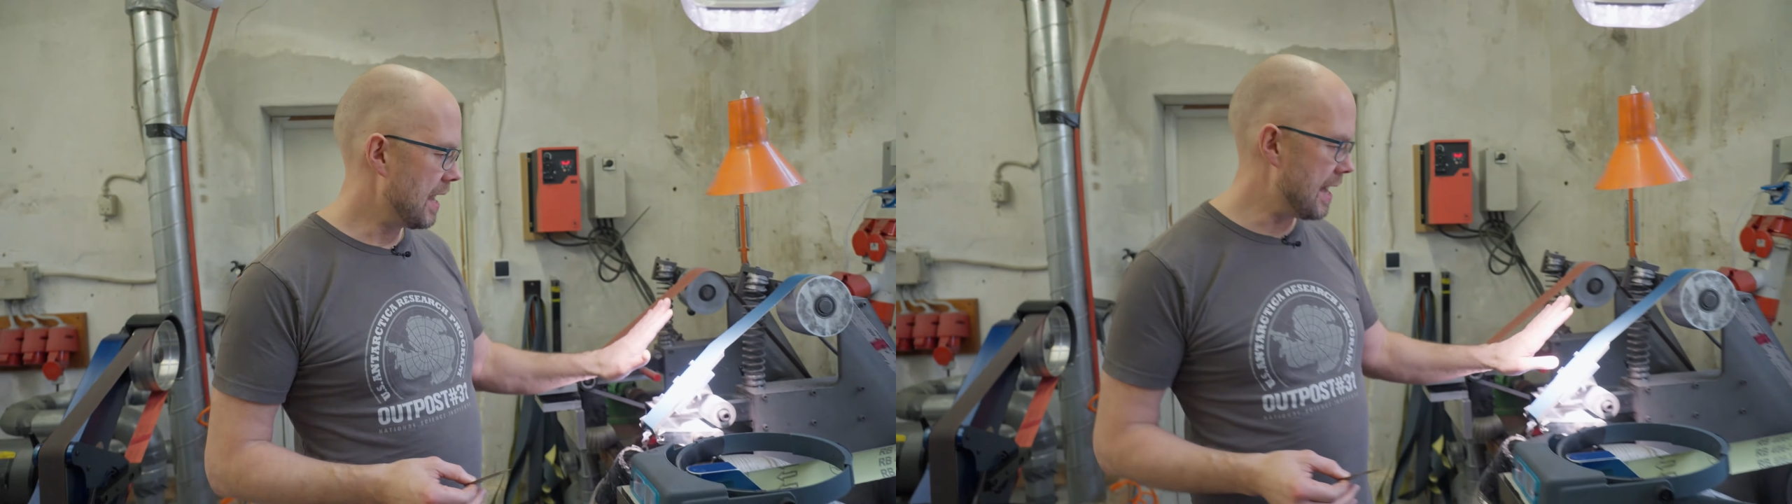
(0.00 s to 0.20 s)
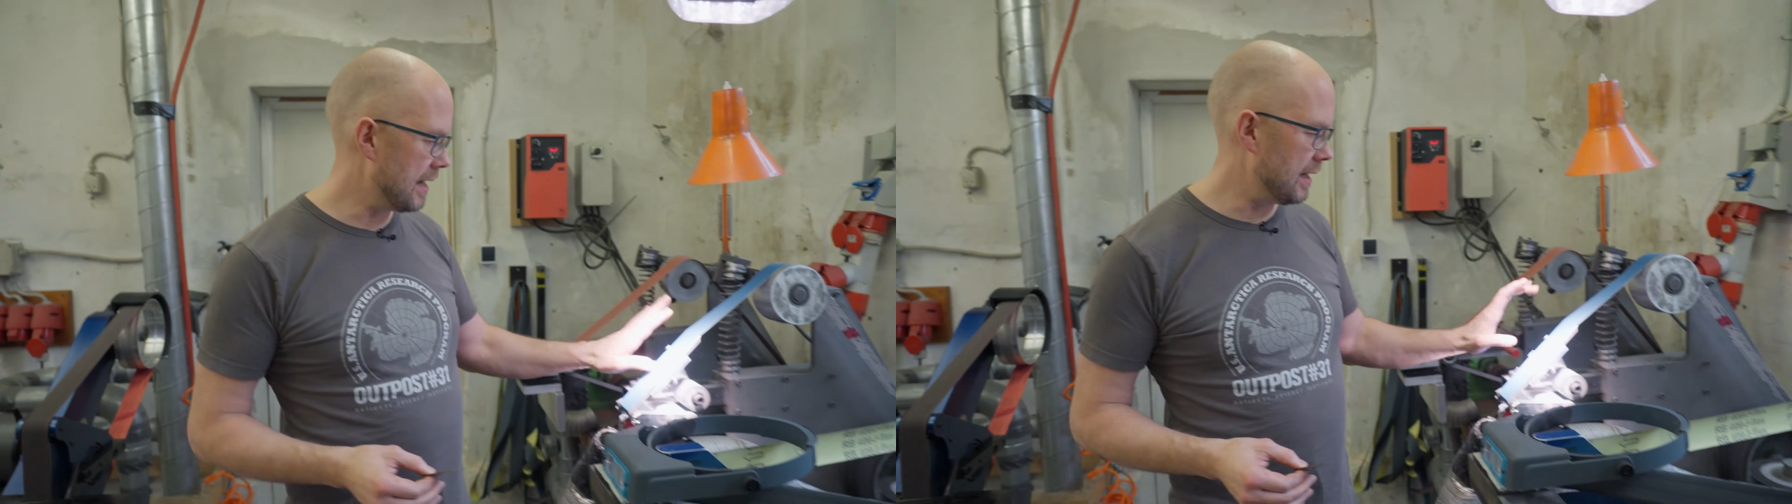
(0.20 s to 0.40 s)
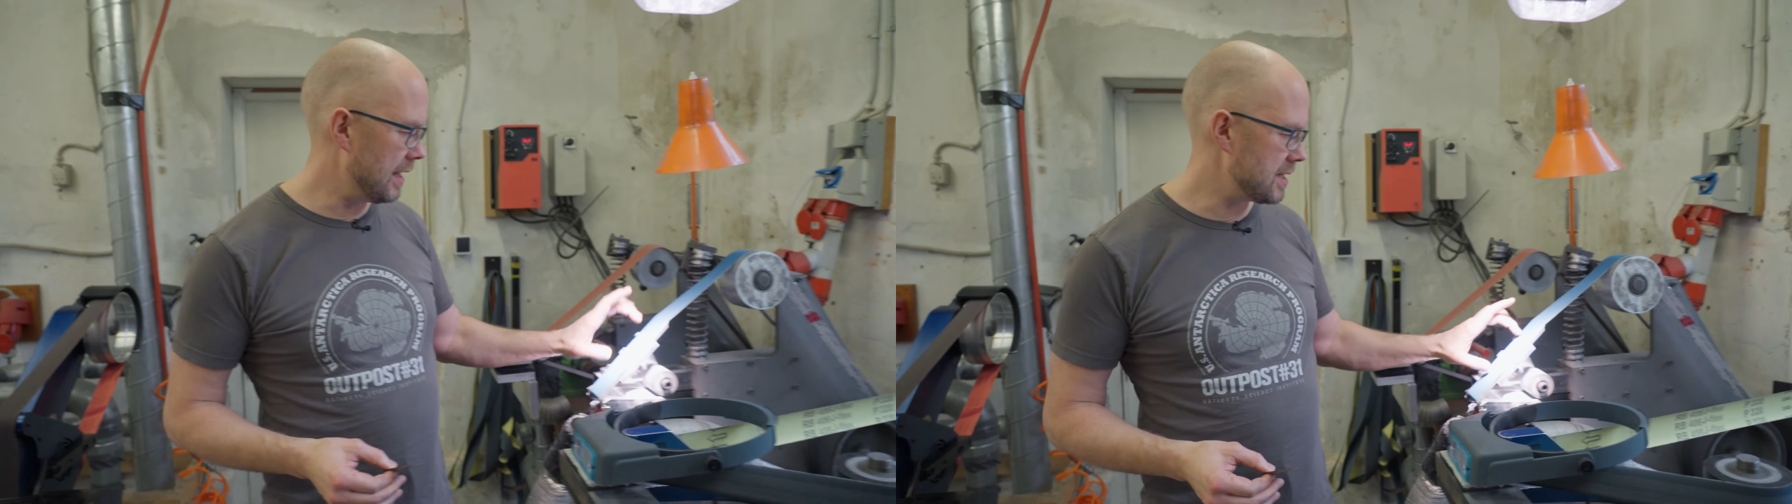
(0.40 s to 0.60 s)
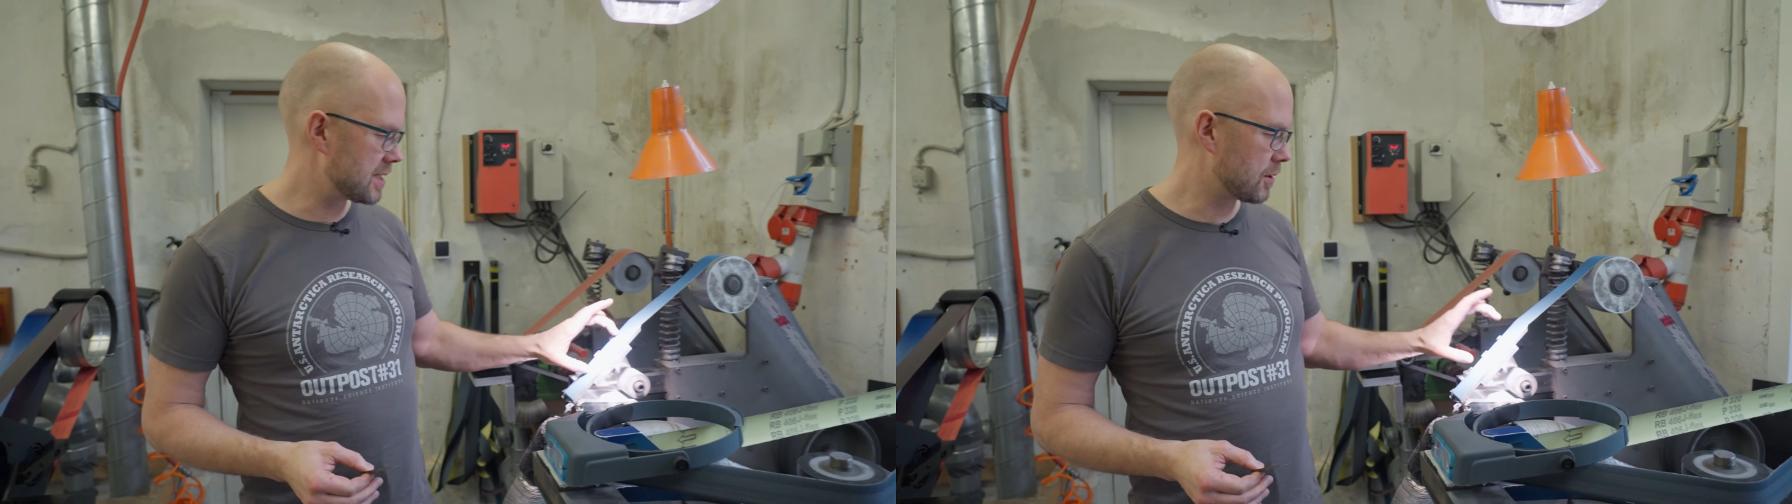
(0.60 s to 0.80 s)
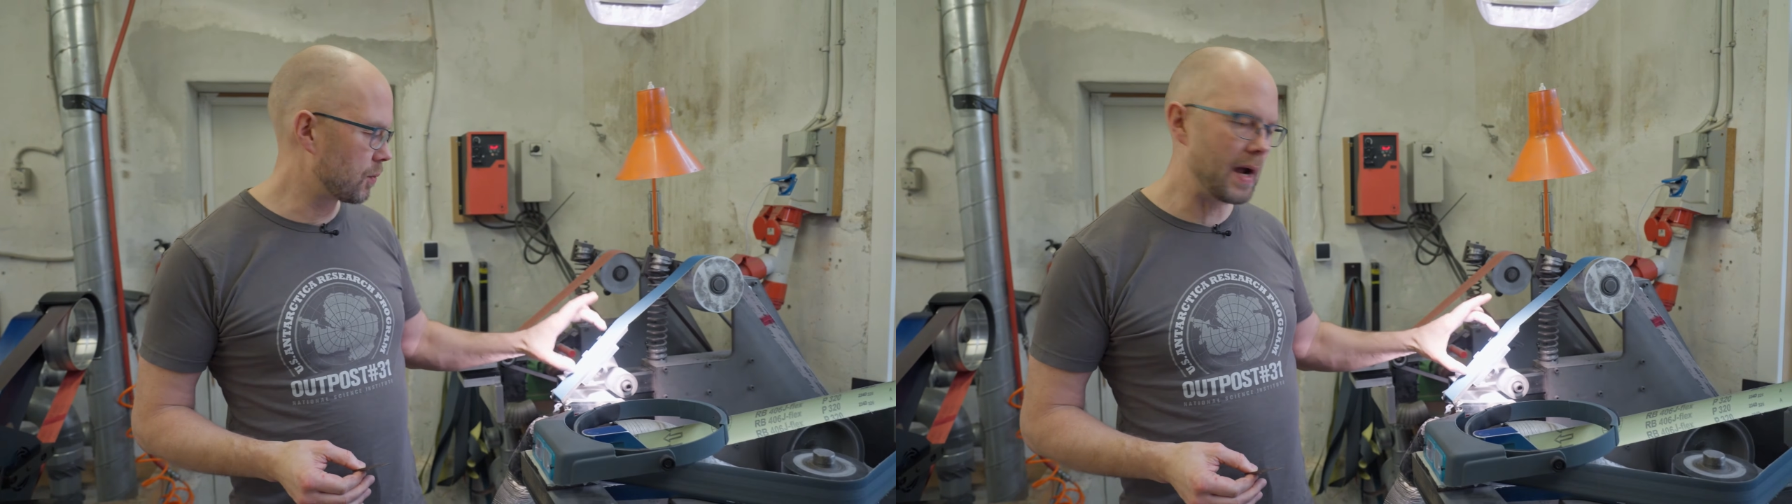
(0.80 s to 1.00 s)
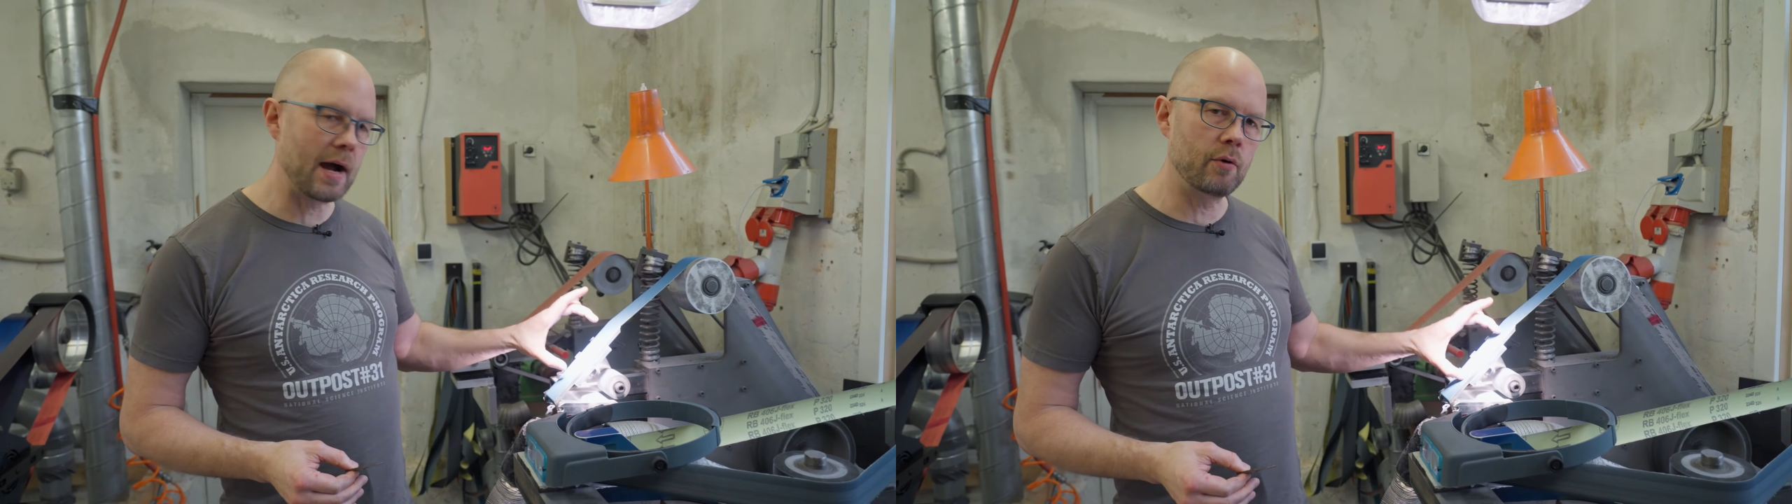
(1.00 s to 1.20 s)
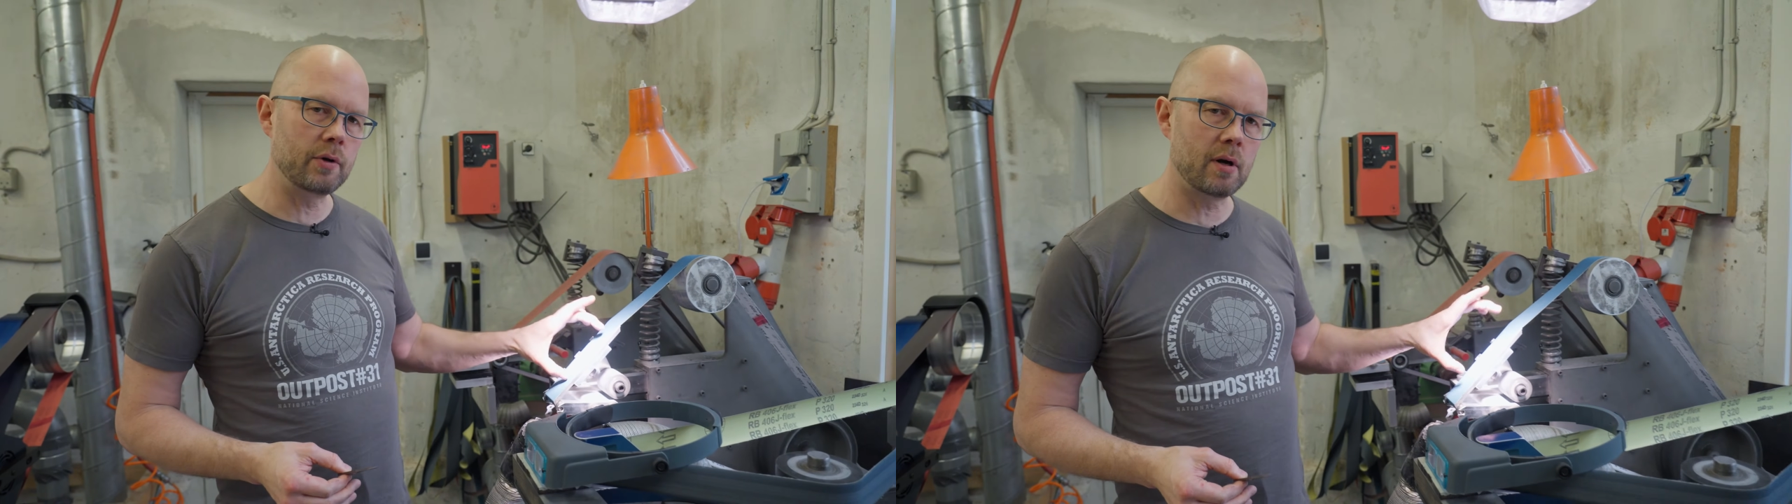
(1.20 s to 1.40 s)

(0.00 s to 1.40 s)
and it is ground